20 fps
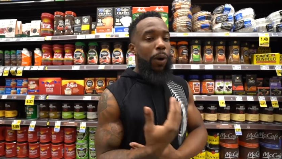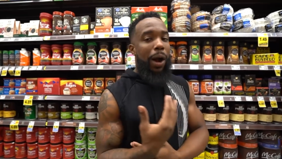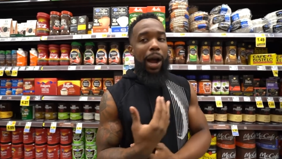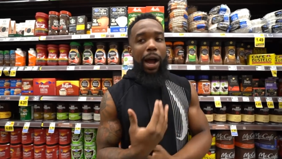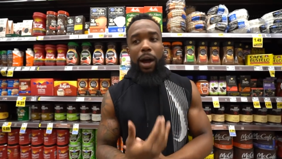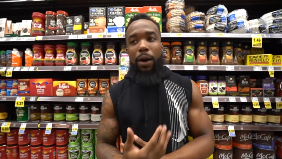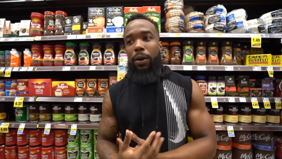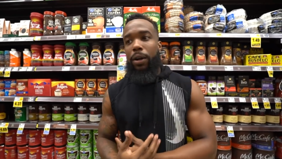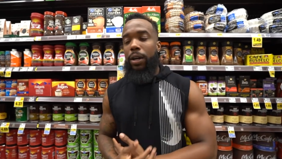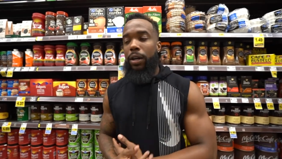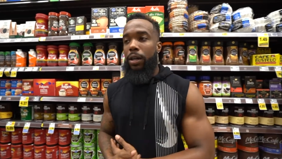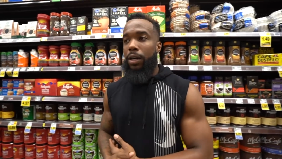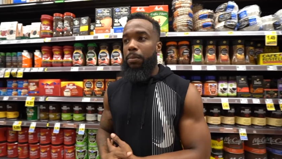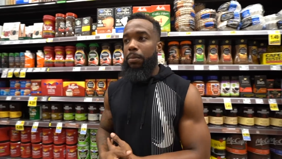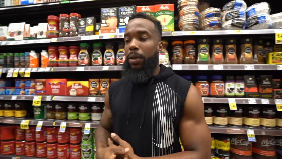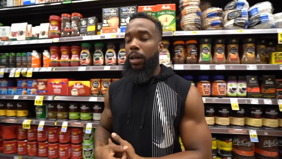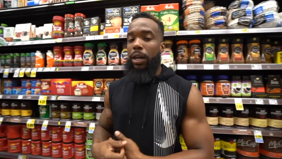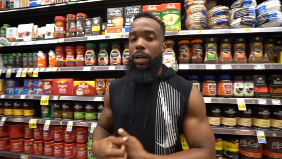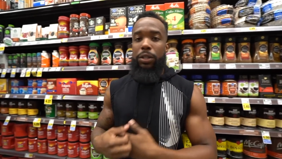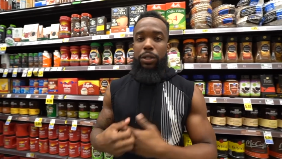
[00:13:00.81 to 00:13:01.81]
How
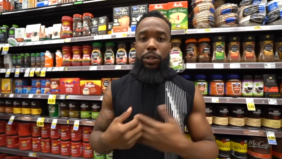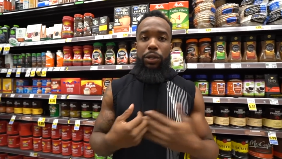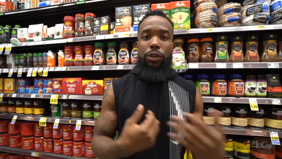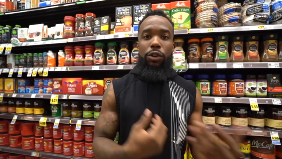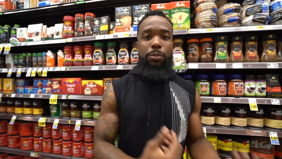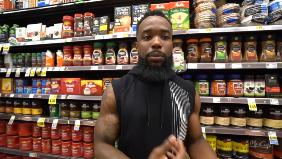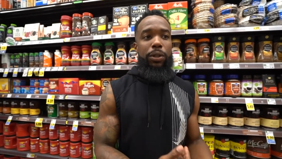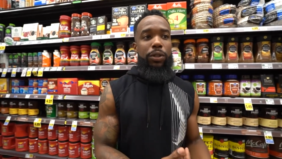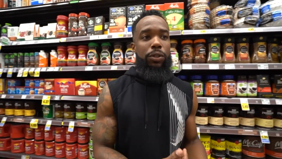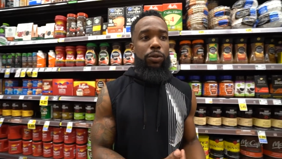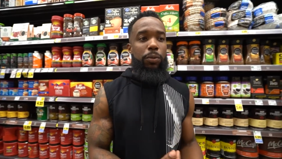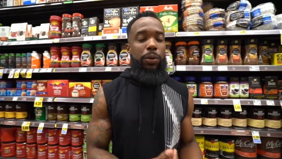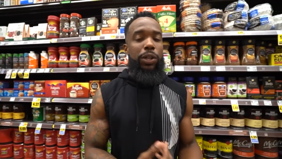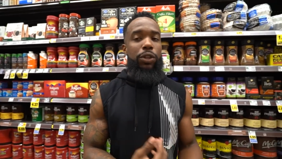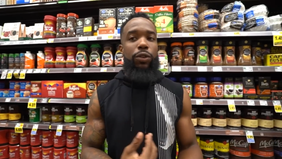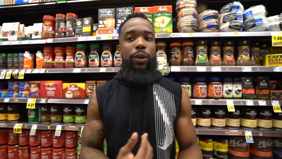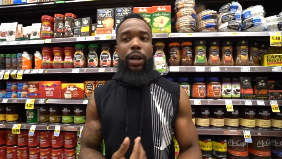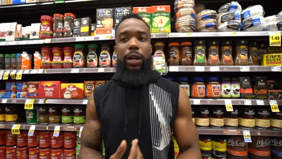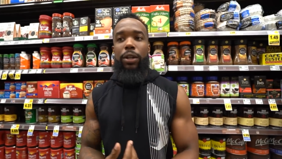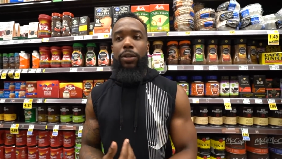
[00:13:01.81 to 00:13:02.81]
come us humans we
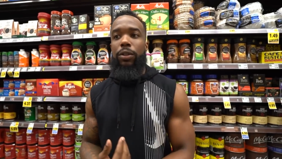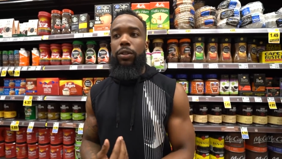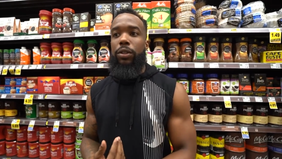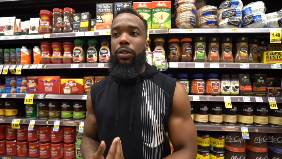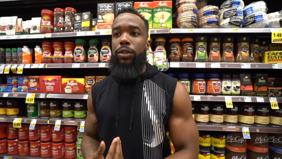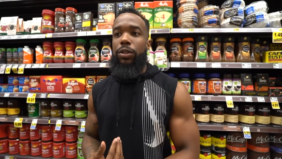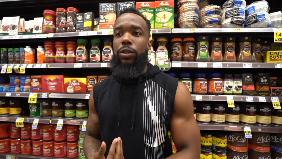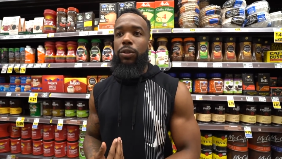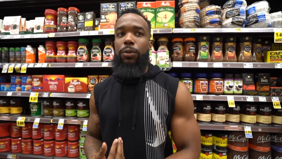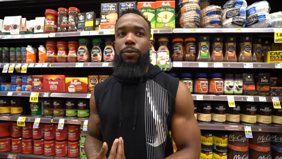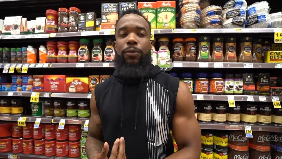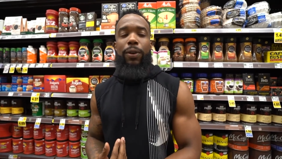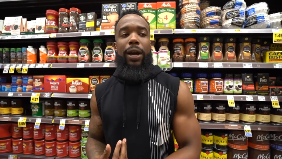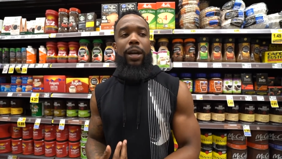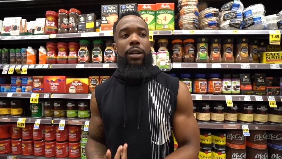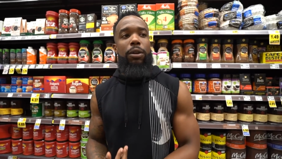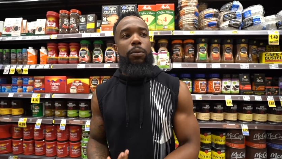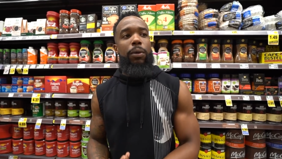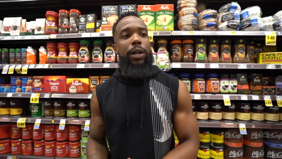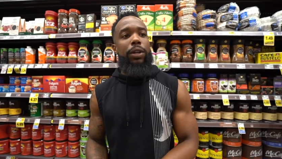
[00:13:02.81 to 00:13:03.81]
trying to to
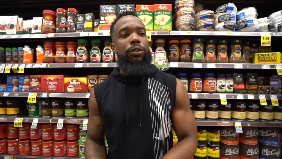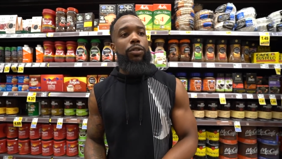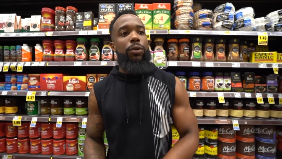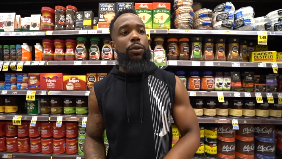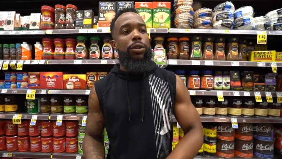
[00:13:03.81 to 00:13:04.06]
find a way to